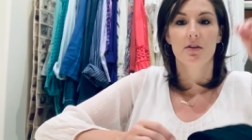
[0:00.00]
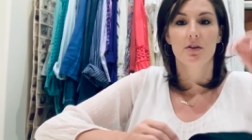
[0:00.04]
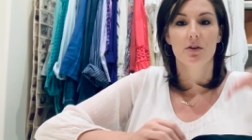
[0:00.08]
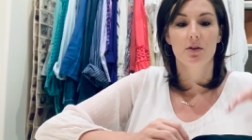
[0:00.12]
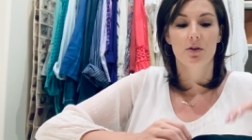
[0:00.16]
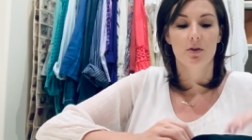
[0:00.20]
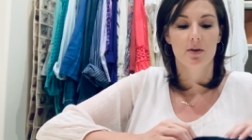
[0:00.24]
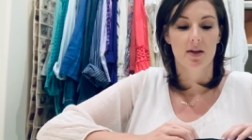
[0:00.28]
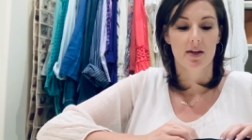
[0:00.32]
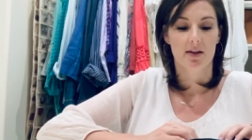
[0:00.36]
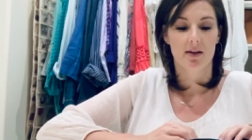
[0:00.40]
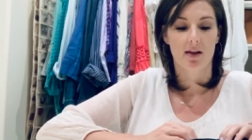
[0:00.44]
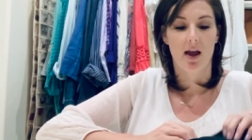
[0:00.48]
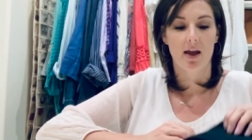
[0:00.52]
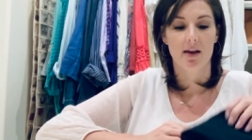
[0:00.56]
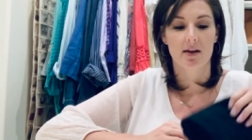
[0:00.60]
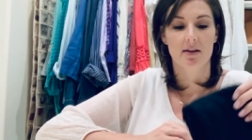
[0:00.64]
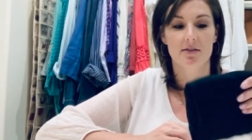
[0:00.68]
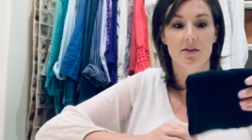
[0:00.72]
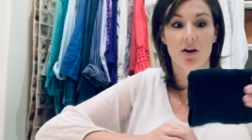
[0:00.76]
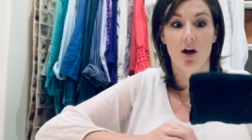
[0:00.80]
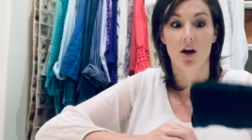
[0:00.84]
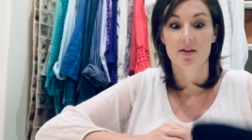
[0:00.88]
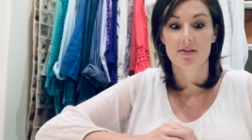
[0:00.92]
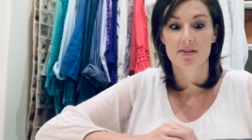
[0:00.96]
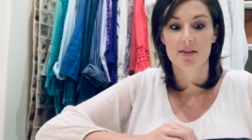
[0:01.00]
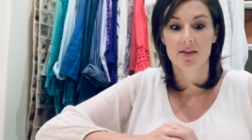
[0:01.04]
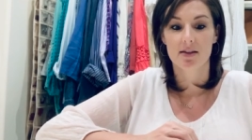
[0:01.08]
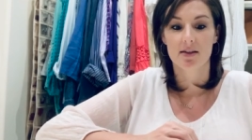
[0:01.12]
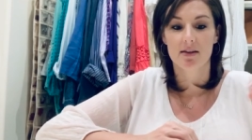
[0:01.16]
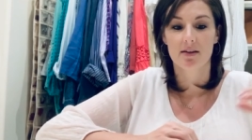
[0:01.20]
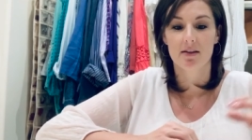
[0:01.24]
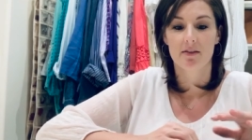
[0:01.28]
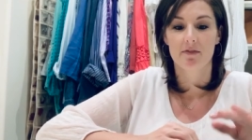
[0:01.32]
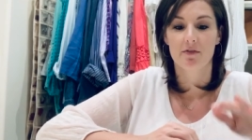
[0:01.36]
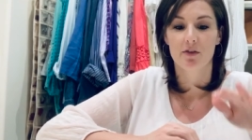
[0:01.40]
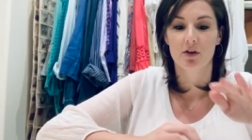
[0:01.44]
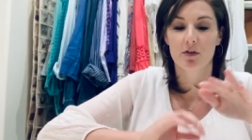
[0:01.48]
You can kind of toss
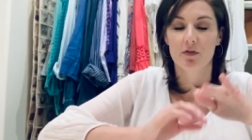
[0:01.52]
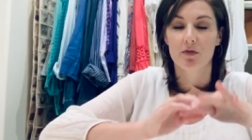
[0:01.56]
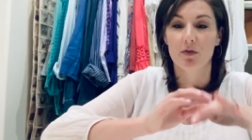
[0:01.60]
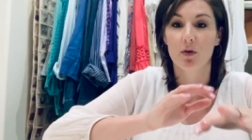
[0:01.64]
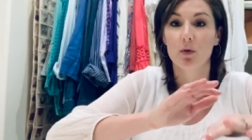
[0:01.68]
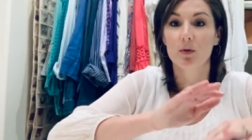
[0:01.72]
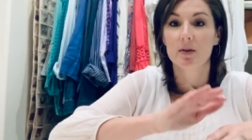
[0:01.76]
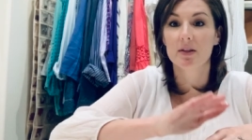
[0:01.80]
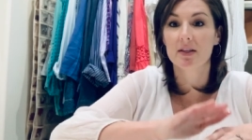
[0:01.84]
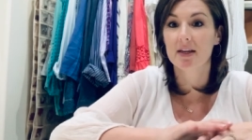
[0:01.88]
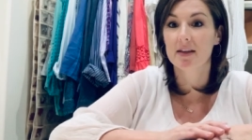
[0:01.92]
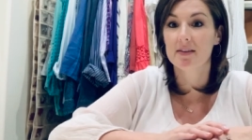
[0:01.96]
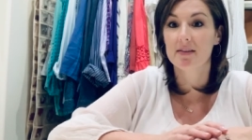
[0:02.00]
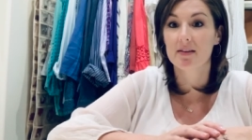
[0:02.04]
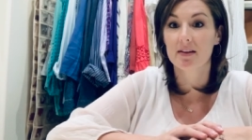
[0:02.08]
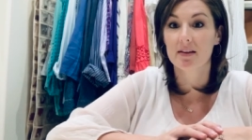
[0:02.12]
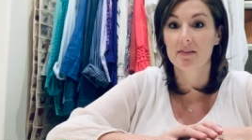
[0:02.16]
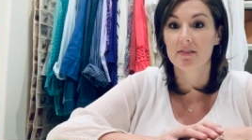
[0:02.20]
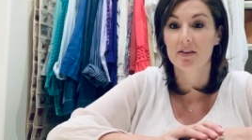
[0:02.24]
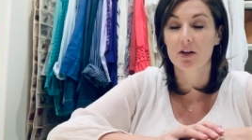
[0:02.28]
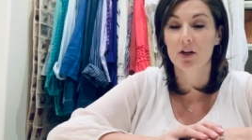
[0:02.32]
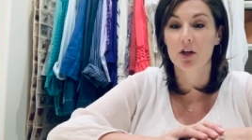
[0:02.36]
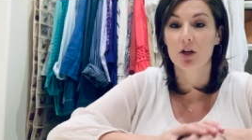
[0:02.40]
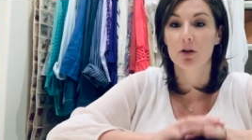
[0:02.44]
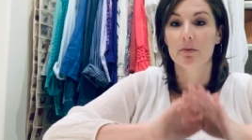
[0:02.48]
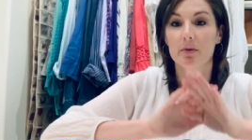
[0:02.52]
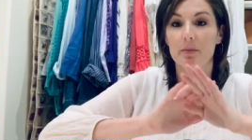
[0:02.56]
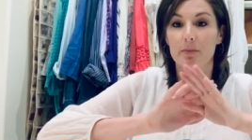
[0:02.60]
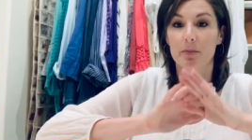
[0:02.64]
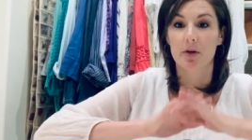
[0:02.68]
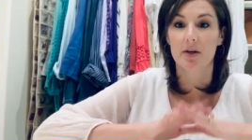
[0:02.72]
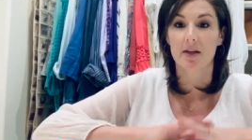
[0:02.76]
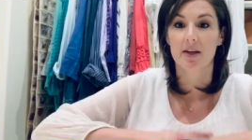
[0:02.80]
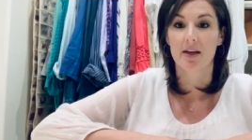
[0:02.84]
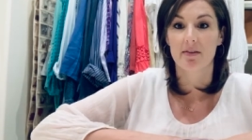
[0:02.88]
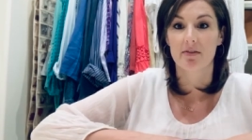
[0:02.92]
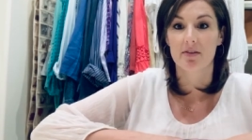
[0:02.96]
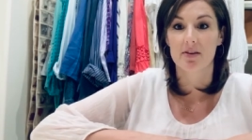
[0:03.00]
it. If you're folding in the living room and
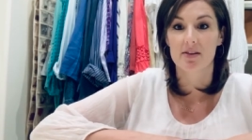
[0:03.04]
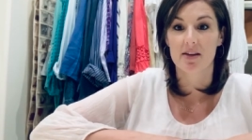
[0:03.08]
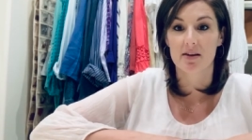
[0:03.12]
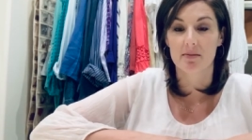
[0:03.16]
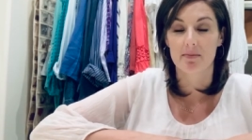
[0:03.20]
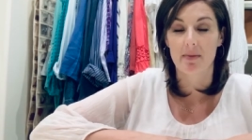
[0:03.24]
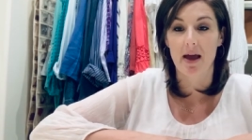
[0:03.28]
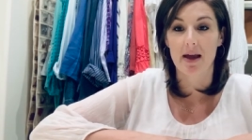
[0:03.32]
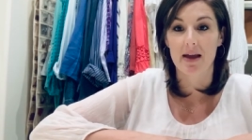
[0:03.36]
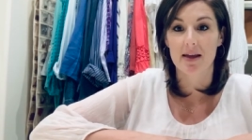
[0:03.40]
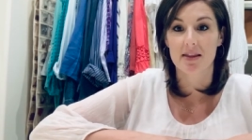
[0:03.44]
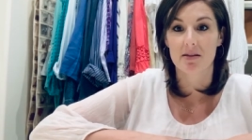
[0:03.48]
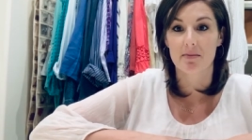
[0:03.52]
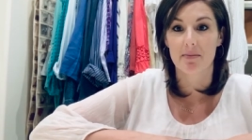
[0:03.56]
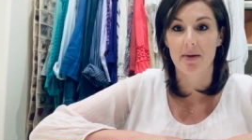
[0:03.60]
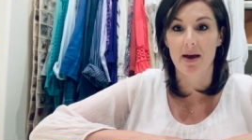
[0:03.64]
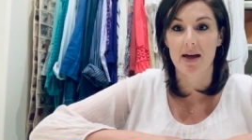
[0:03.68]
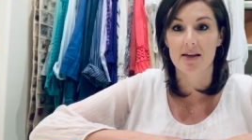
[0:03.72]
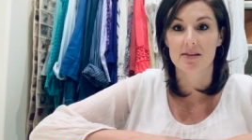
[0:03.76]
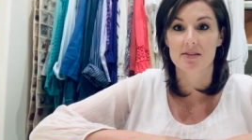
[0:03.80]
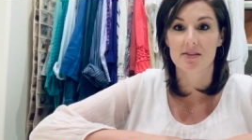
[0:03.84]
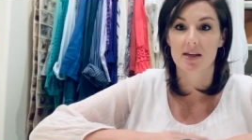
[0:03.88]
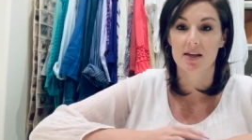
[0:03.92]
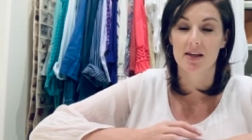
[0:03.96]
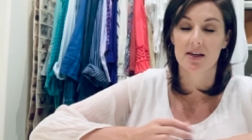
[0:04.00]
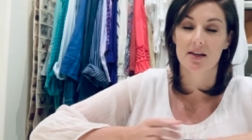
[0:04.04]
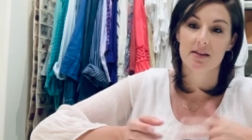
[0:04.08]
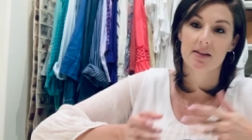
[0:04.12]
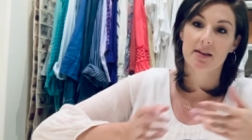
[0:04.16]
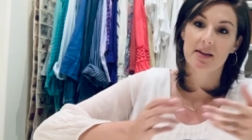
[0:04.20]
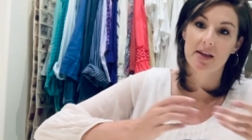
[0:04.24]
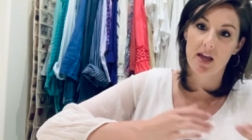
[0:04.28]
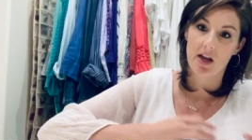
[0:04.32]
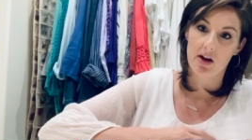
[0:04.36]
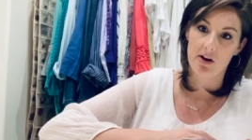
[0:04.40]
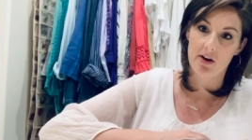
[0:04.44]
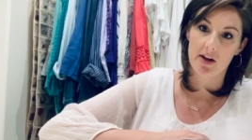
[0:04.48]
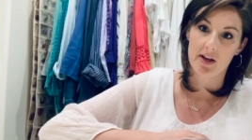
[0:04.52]
putting everything back in the basket and then
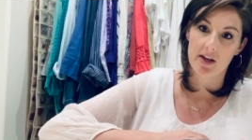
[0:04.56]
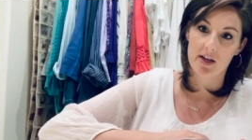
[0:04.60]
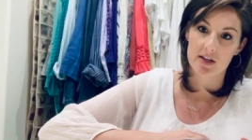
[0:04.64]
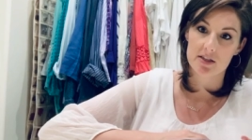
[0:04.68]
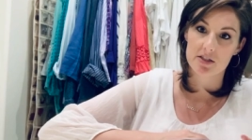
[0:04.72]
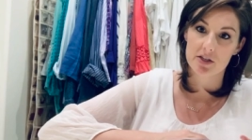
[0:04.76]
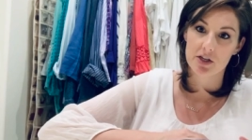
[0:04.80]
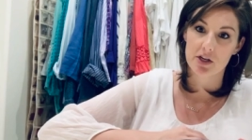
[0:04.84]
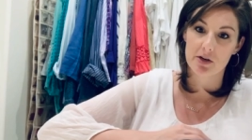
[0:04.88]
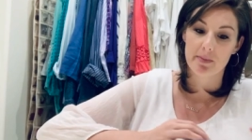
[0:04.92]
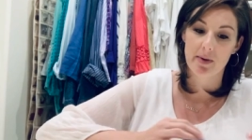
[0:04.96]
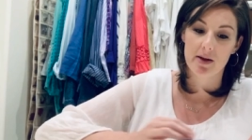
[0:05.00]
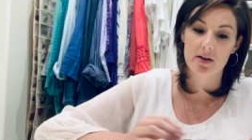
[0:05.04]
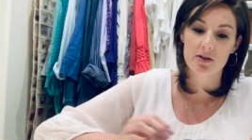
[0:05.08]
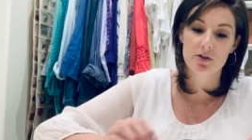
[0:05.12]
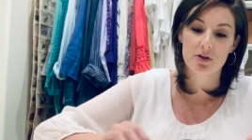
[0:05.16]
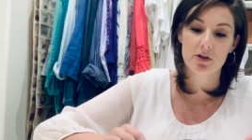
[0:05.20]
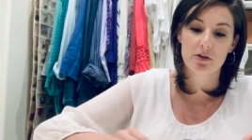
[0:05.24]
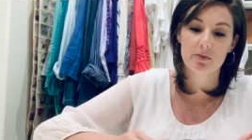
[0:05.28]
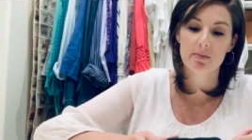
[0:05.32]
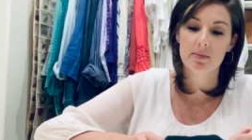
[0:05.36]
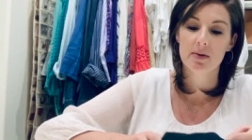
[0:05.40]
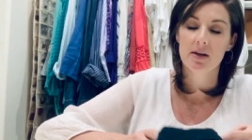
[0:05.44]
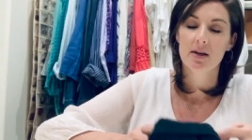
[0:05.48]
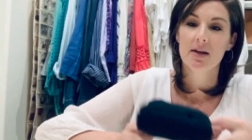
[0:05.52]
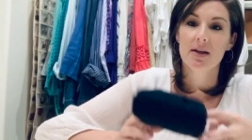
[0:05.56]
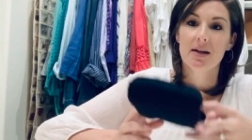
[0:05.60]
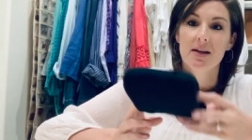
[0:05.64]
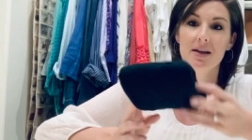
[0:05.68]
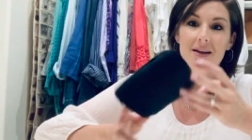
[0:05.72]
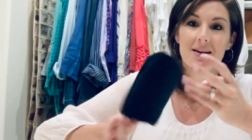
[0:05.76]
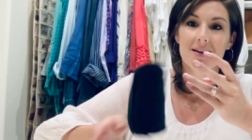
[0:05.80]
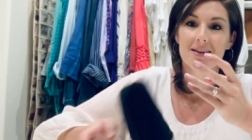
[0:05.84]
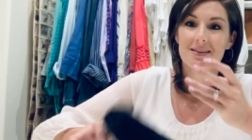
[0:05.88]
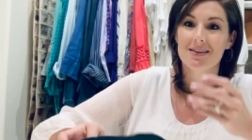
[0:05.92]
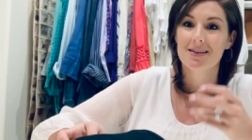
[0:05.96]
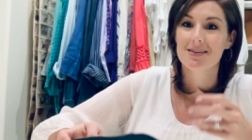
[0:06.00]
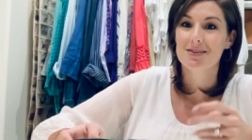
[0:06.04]
carrying it to your bedroom,
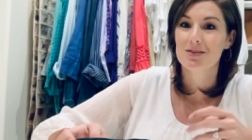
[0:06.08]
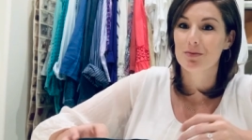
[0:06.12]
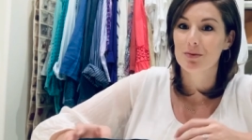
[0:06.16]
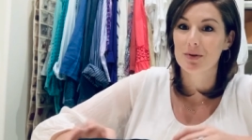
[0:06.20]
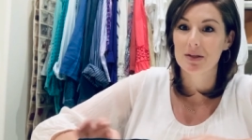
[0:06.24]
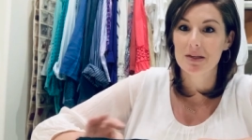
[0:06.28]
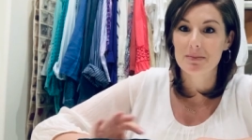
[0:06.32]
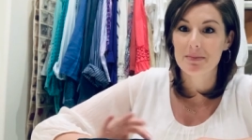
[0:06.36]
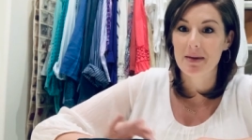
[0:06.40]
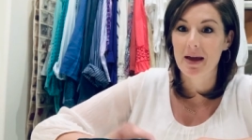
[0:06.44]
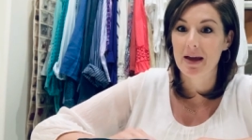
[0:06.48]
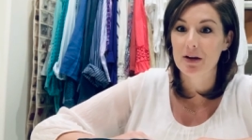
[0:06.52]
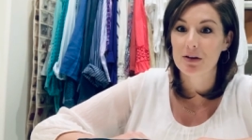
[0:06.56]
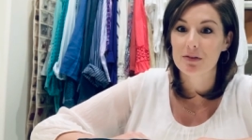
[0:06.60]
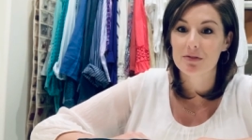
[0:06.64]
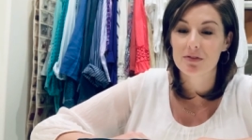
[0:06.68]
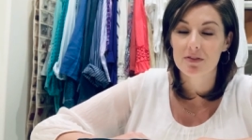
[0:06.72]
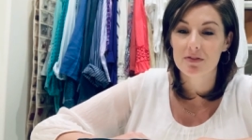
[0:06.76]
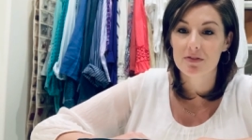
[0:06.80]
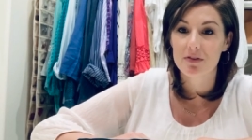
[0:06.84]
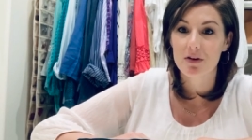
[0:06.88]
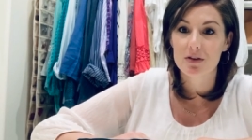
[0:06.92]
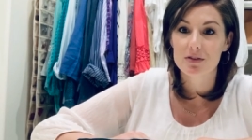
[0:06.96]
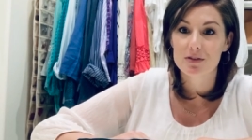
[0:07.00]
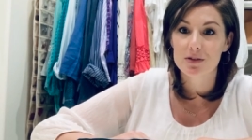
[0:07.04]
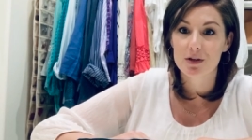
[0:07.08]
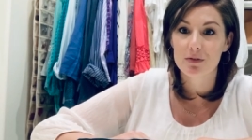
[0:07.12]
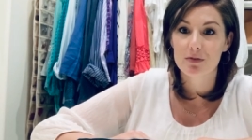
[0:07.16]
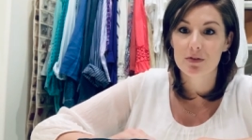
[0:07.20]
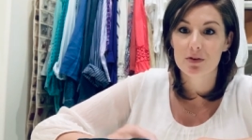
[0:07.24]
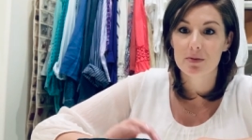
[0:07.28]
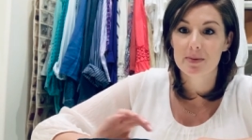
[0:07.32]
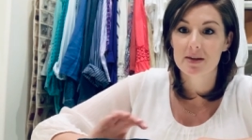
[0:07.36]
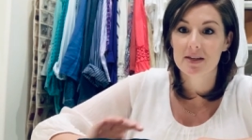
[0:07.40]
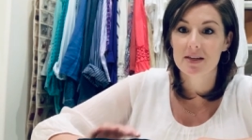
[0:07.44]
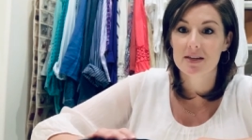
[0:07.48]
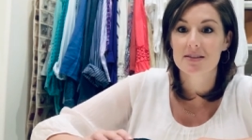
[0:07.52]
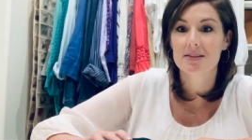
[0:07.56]
it doesn't really matter if it falls over
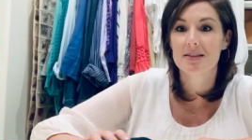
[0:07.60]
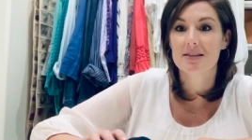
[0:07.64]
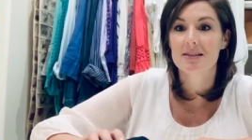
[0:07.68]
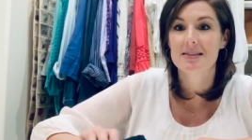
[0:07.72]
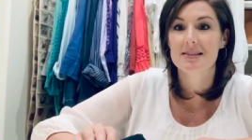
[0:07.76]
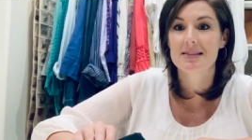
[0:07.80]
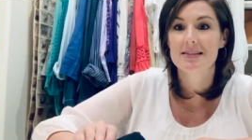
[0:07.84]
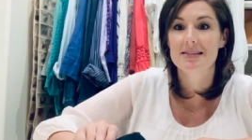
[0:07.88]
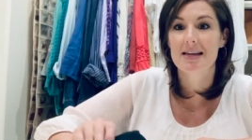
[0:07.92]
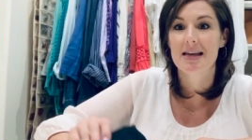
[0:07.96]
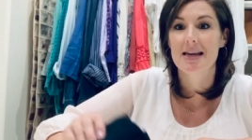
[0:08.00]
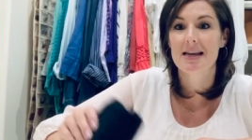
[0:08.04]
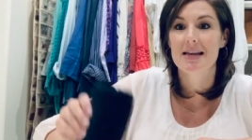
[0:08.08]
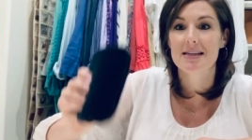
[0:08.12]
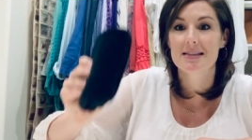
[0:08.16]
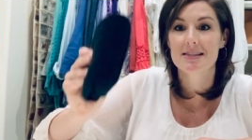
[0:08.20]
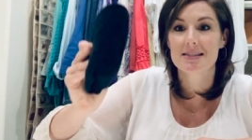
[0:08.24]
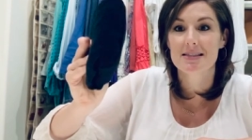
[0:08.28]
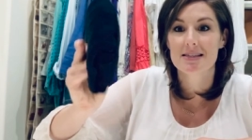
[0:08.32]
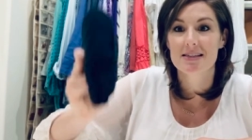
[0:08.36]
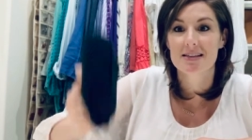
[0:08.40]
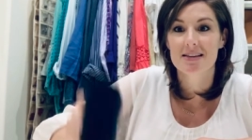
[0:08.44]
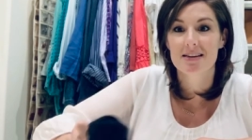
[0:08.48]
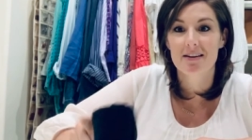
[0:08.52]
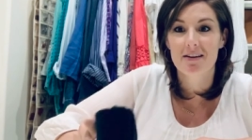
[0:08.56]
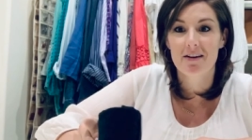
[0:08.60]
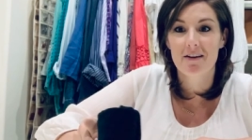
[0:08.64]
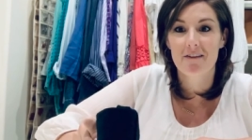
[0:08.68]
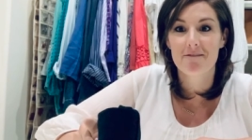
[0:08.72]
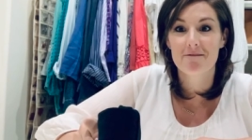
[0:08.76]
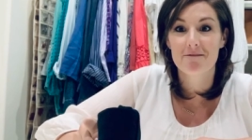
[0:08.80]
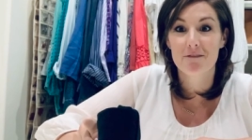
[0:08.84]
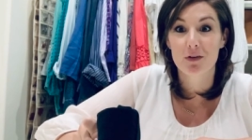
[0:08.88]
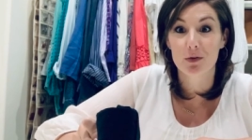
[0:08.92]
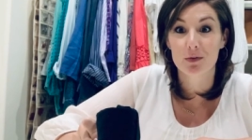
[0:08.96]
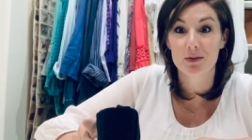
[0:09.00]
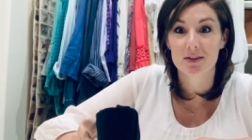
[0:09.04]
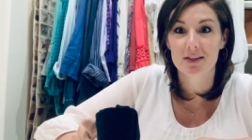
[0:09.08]
because it stays
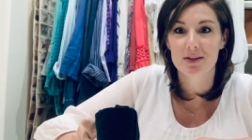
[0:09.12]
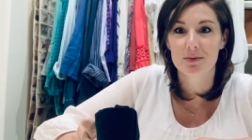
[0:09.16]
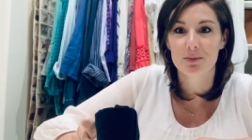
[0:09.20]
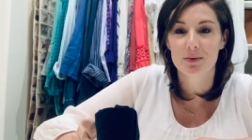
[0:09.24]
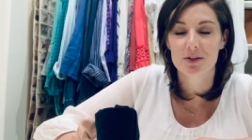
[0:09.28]
folded,